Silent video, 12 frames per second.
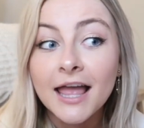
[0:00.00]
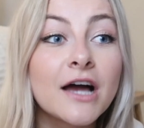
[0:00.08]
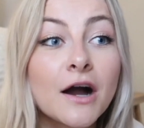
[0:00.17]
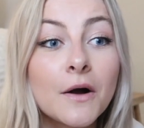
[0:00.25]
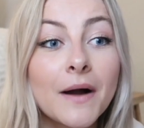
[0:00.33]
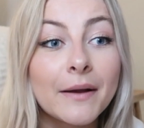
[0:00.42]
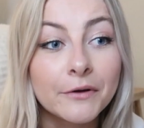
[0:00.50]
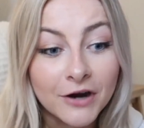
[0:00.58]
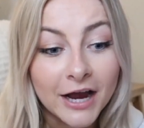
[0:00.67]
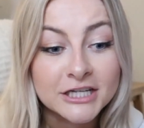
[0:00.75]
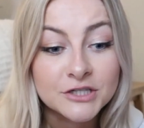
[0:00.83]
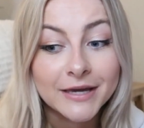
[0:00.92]
So I will
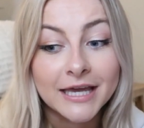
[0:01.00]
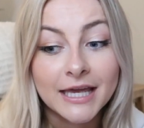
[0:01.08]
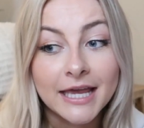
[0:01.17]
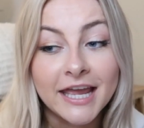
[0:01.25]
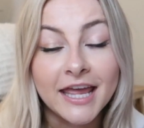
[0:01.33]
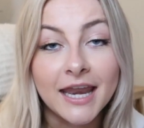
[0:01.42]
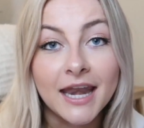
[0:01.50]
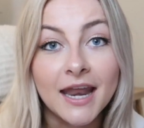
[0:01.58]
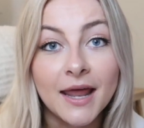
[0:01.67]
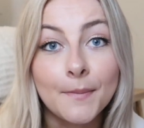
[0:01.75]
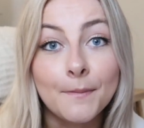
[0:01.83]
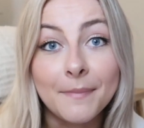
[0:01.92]
graduate in
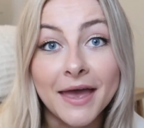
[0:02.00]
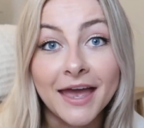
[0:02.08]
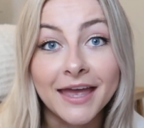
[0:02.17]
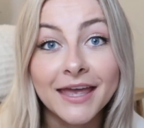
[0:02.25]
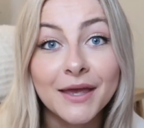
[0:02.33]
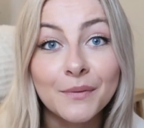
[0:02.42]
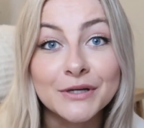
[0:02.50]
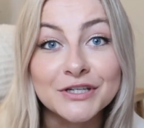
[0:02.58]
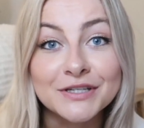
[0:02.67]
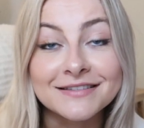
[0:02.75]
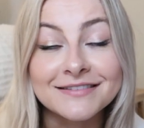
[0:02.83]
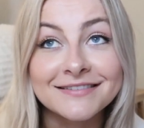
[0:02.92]
May, which
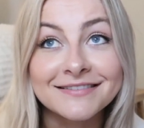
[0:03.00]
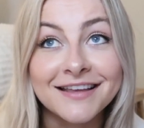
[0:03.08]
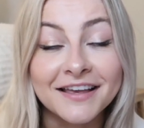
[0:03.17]
is,